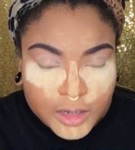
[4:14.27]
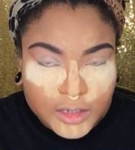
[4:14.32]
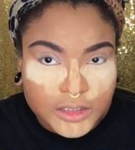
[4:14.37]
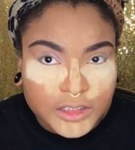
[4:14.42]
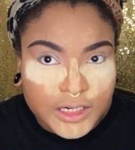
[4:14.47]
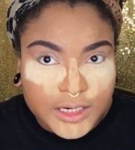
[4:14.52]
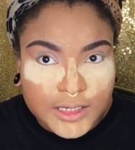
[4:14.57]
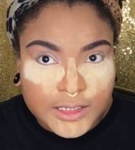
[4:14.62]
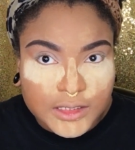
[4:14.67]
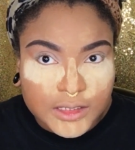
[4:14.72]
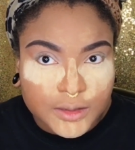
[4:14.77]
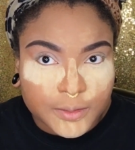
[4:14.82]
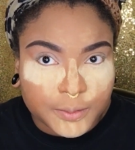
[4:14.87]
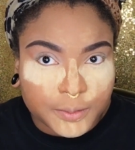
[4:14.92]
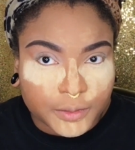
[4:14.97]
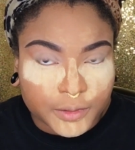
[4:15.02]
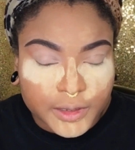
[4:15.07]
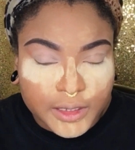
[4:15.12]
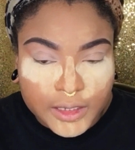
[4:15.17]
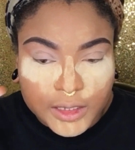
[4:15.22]
just to
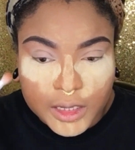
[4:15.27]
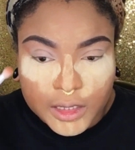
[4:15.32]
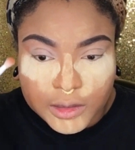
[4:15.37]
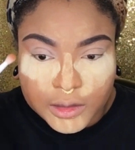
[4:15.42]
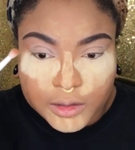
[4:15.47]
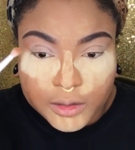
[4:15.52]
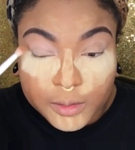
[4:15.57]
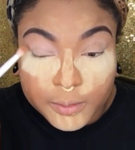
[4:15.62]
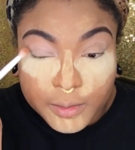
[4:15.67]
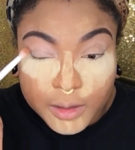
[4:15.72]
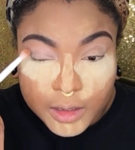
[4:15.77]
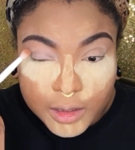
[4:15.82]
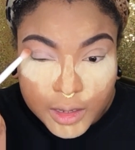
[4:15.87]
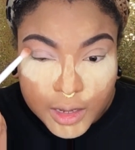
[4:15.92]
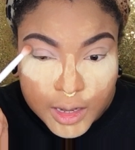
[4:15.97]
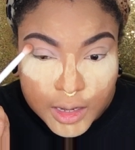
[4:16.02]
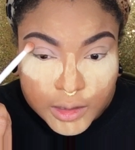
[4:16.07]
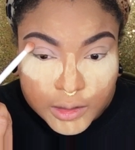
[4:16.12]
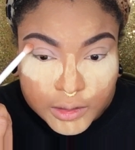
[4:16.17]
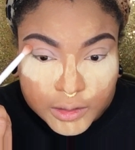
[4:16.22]
bring a little bit of
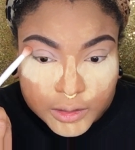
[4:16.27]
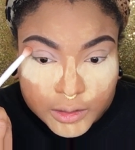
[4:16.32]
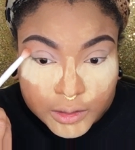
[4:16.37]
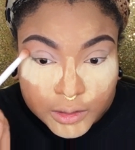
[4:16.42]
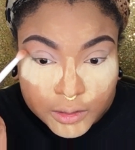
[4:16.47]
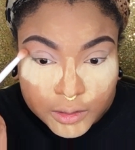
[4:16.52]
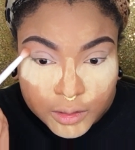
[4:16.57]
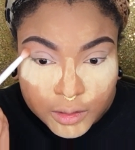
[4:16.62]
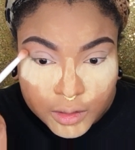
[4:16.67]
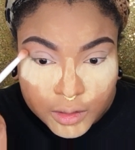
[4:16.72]
color